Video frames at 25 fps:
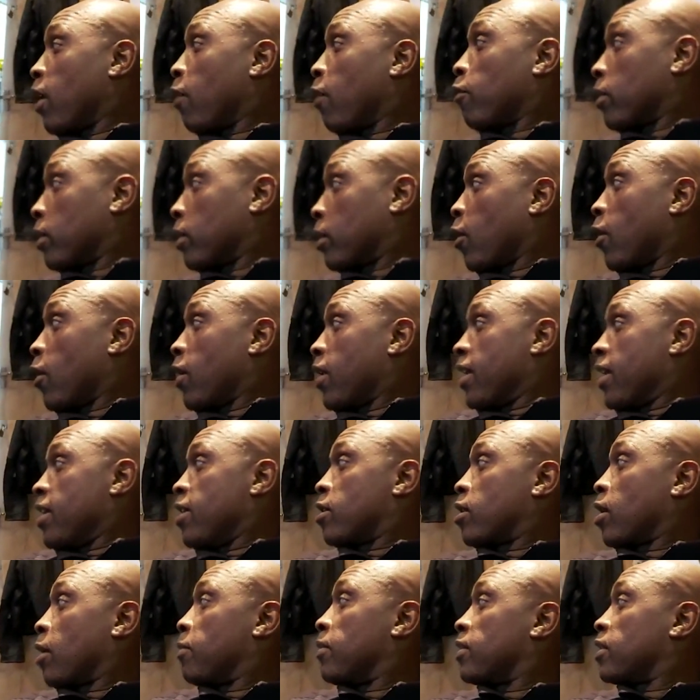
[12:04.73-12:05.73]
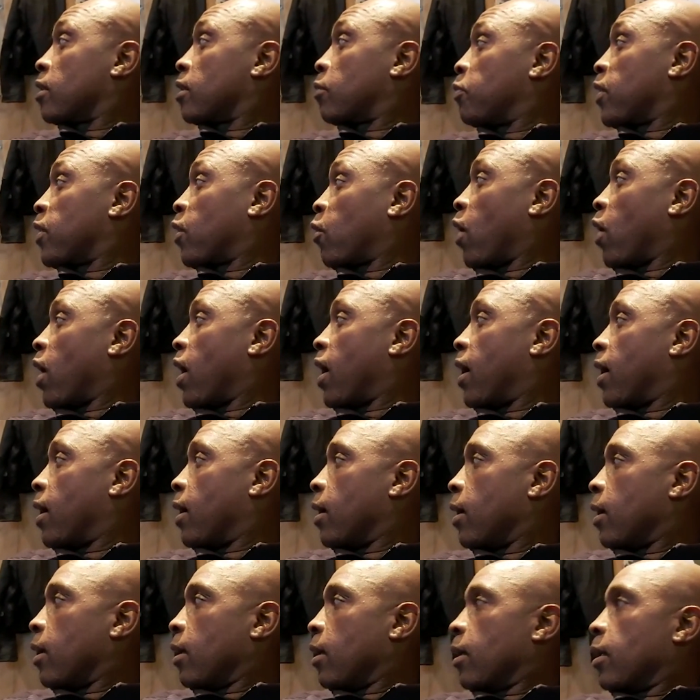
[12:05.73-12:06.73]
was doing it, he told me just be quiet.
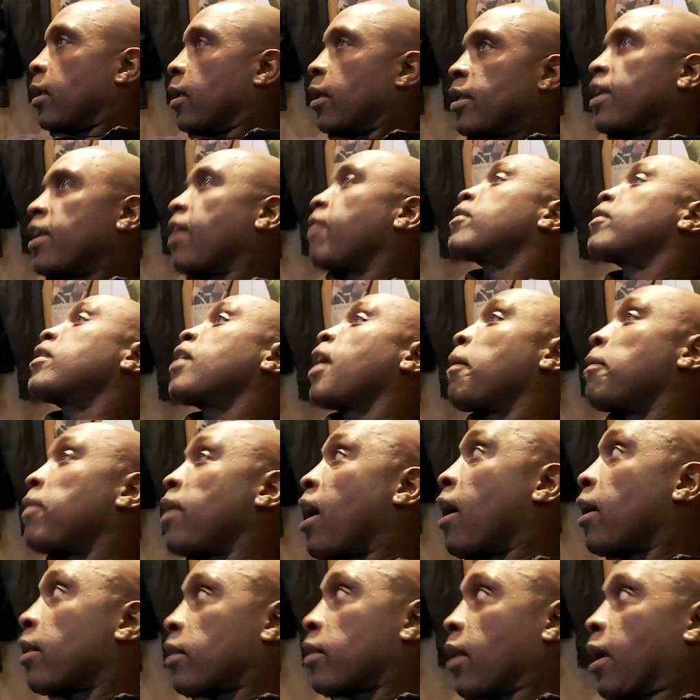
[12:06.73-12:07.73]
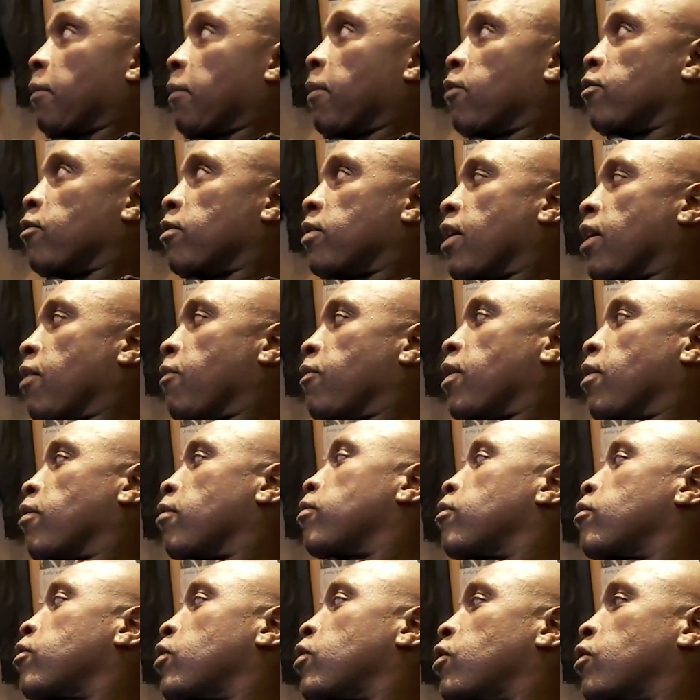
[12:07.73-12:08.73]
The other time, last time I was here, when I was
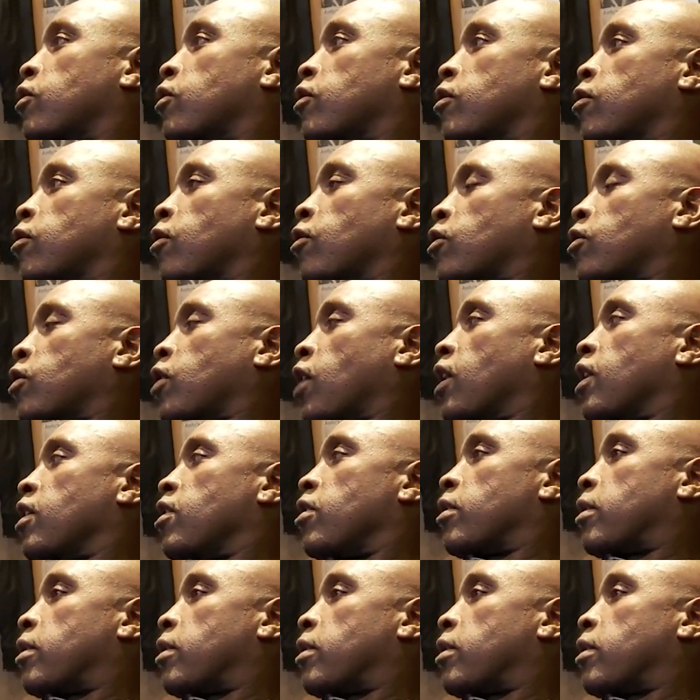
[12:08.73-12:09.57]
telling you, he